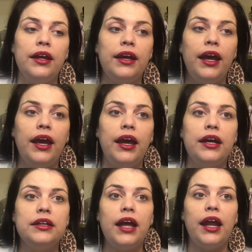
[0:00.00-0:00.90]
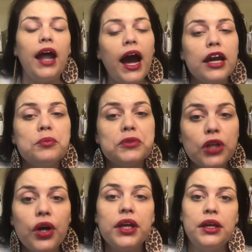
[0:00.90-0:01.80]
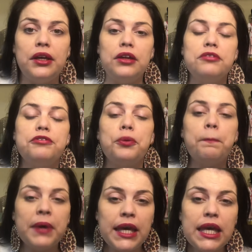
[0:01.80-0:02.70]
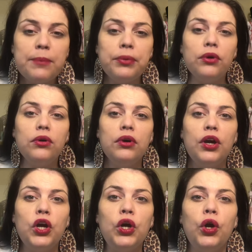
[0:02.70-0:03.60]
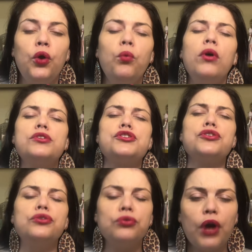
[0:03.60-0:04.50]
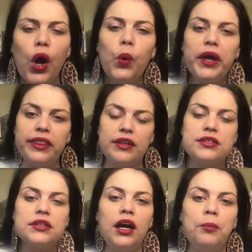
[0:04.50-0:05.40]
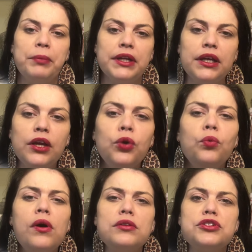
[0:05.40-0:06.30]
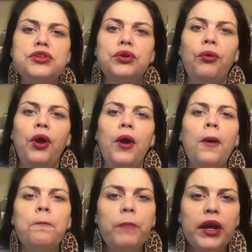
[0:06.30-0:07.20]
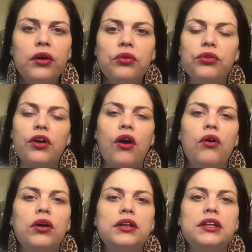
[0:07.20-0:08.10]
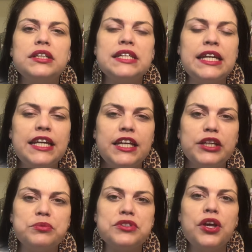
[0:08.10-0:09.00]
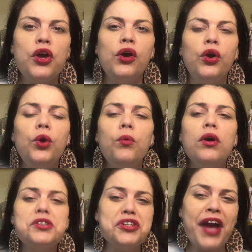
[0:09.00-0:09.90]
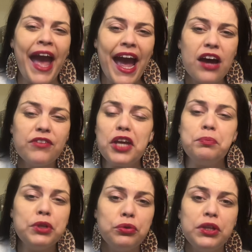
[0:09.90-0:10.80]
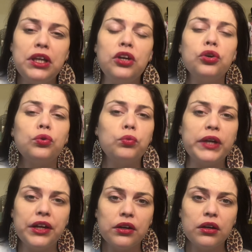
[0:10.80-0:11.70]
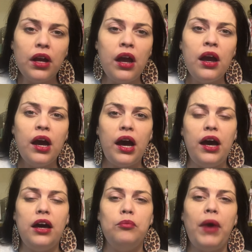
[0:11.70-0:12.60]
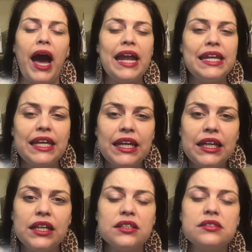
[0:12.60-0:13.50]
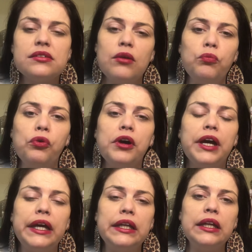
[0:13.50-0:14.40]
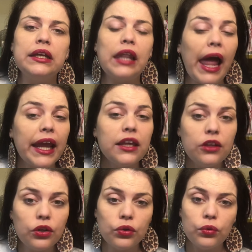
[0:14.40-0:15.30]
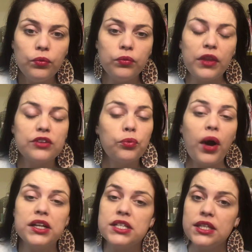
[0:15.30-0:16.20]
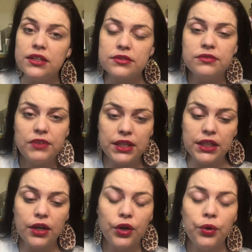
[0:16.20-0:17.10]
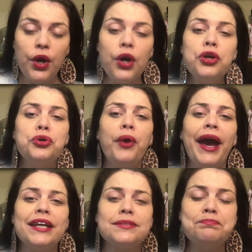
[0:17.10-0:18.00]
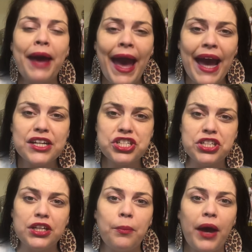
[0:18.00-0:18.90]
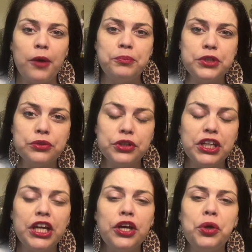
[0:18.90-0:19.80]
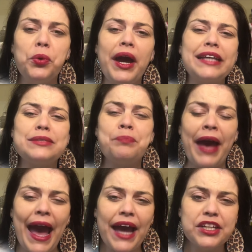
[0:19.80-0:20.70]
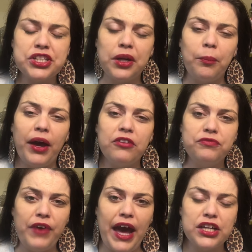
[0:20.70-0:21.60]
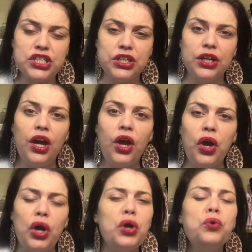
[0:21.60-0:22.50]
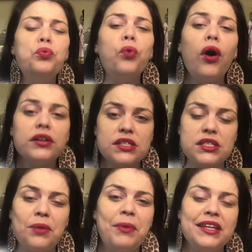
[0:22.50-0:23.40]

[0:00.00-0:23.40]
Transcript: and I am looking for people who want to grow in this company, who want to build their own teams, who want to have a beauty career. I need someone like you that's watching this video who has passion about beauty, who has passion about fashion, who wants to be